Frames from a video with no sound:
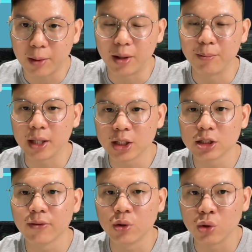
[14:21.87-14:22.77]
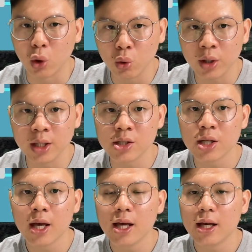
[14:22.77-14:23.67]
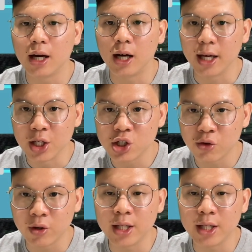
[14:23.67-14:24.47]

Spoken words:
up because of Udogi's injury.